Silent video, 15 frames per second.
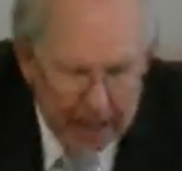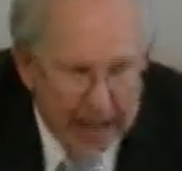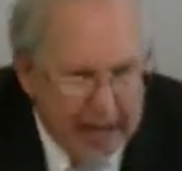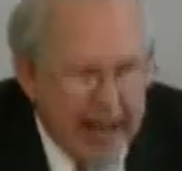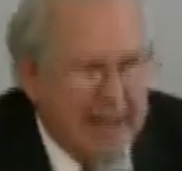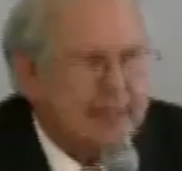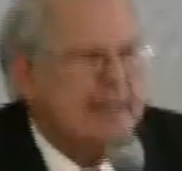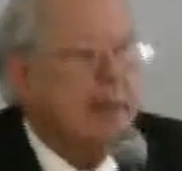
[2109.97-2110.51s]

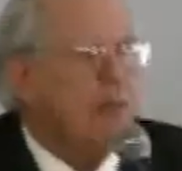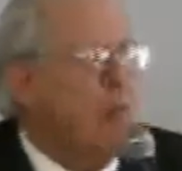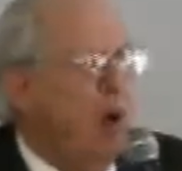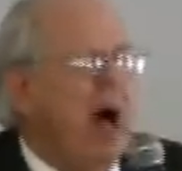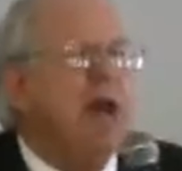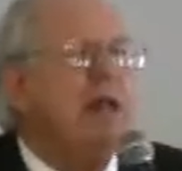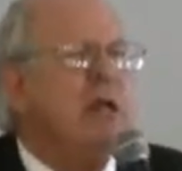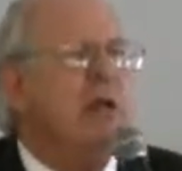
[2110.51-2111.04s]
And I said,
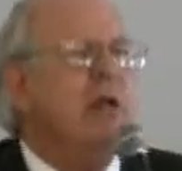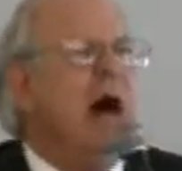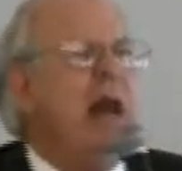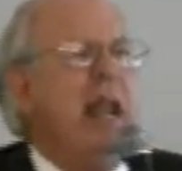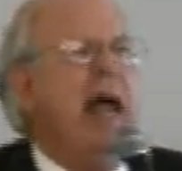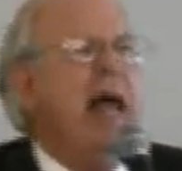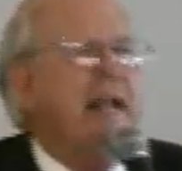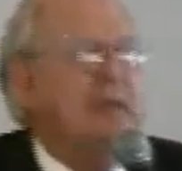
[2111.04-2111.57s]
Why do you
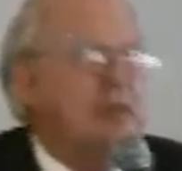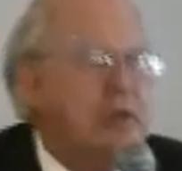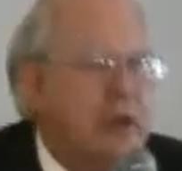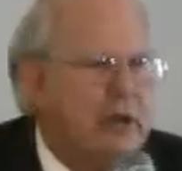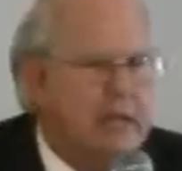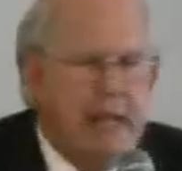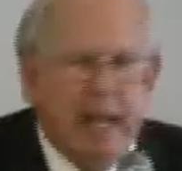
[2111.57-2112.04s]
not like the church?